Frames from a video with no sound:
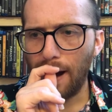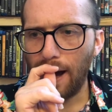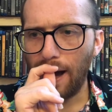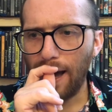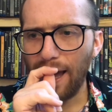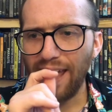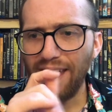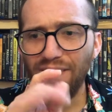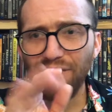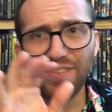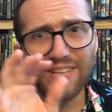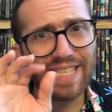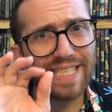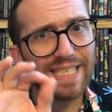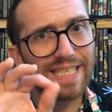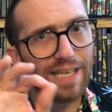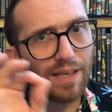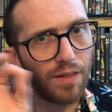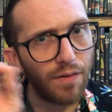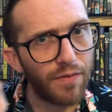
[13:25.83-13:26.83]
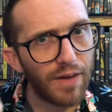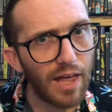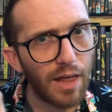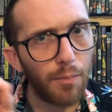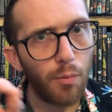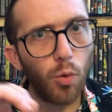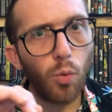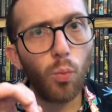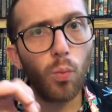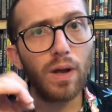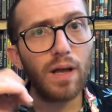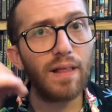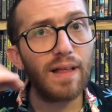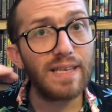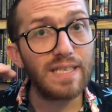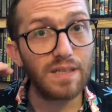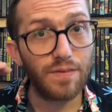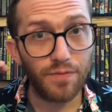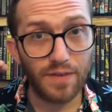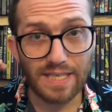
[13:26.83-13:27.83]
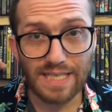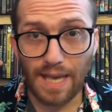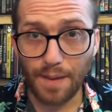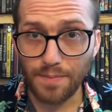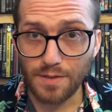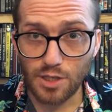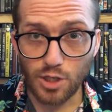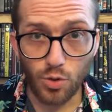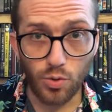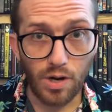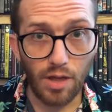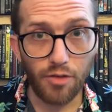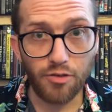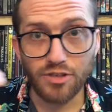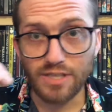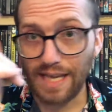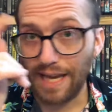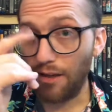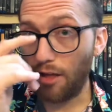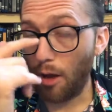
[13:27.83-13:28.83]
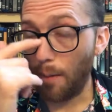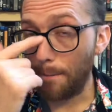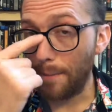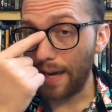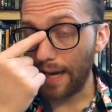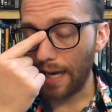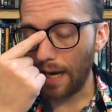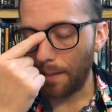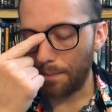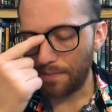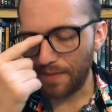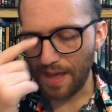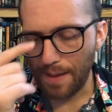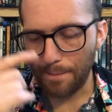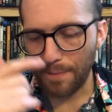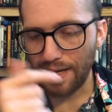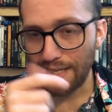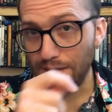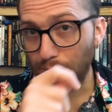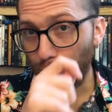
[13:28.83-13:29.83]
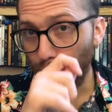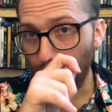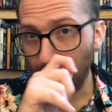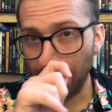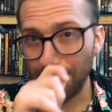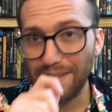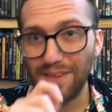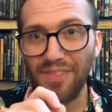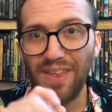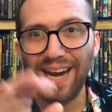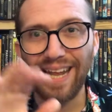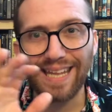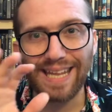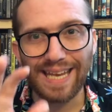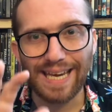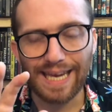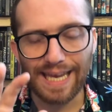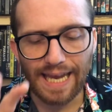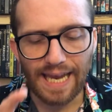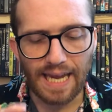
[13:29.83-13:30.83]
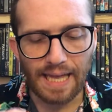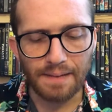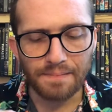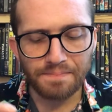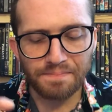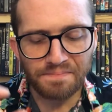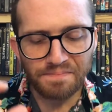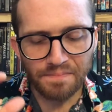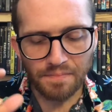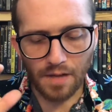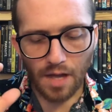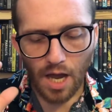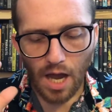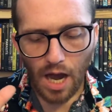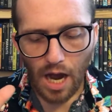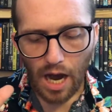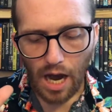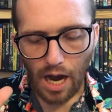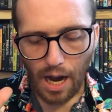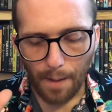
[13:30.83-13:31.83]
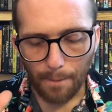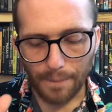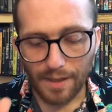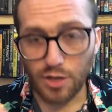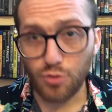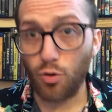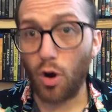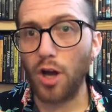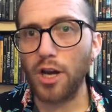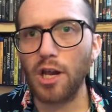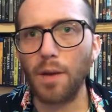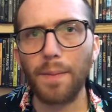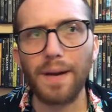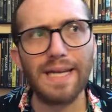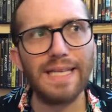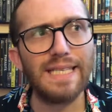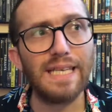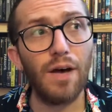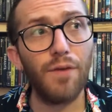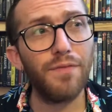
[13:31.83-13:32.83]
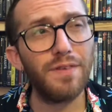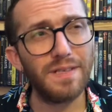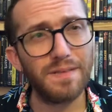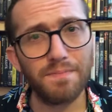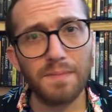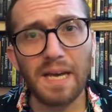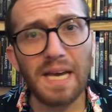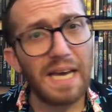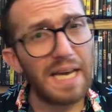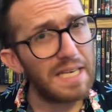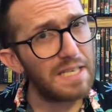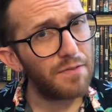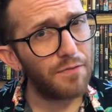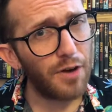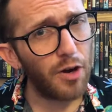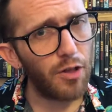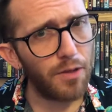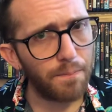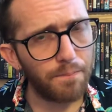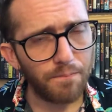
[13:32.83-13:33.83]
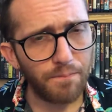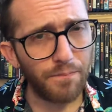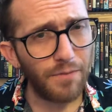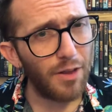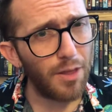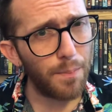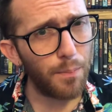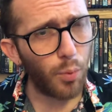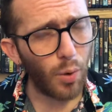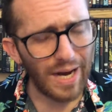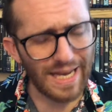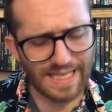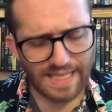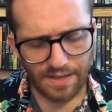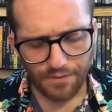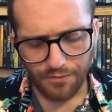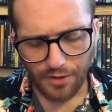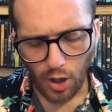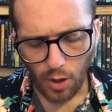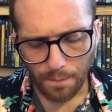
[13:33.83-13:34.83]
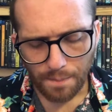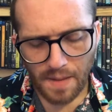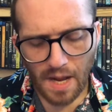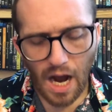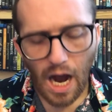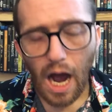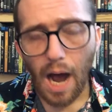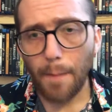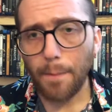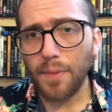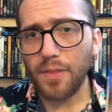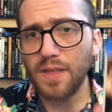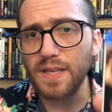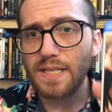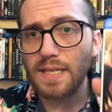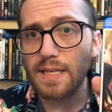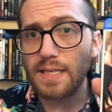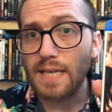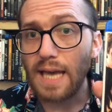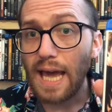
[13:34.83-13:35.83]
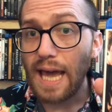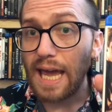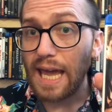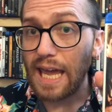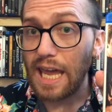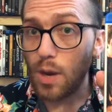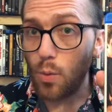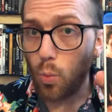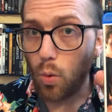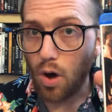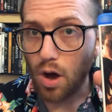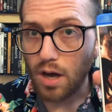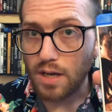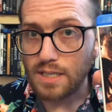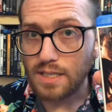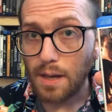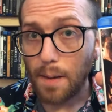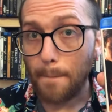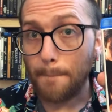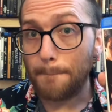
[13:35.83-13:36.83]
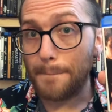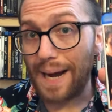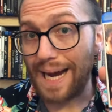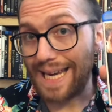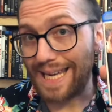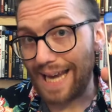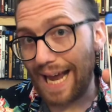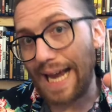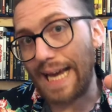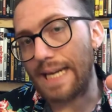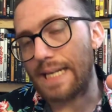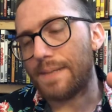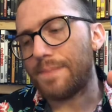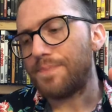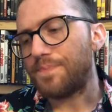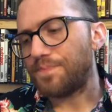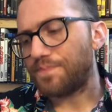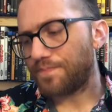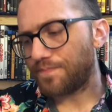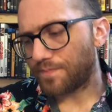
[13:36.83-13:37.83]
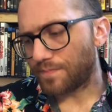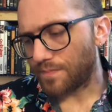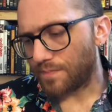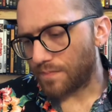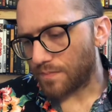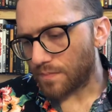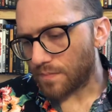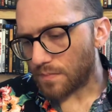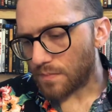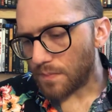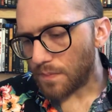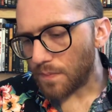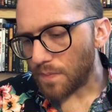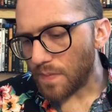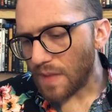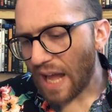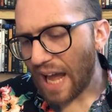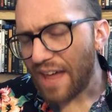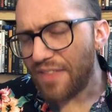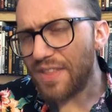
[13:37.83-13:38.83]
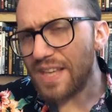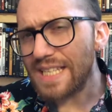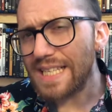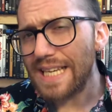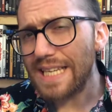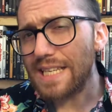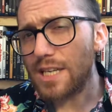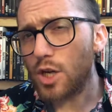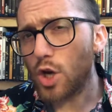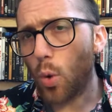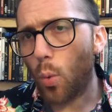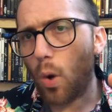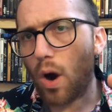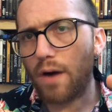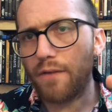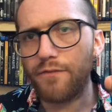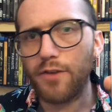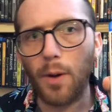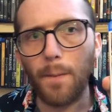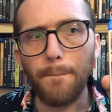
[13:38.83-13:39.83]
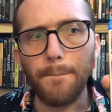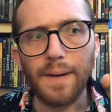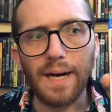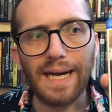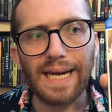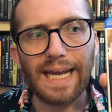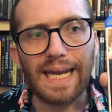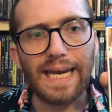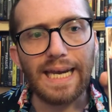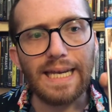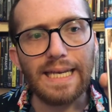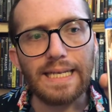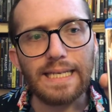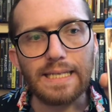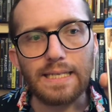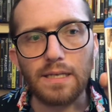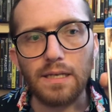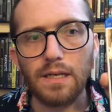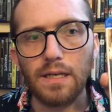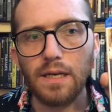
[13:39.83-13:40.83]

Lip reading: If it's still available when ClassicFlix happens to do another sale, I'll pick it up then, because I'm really upset that I didn't get it. Because Raw Deal by itself is a fairly pricey film. But this is He Walked by Night. And this is a noir film, but this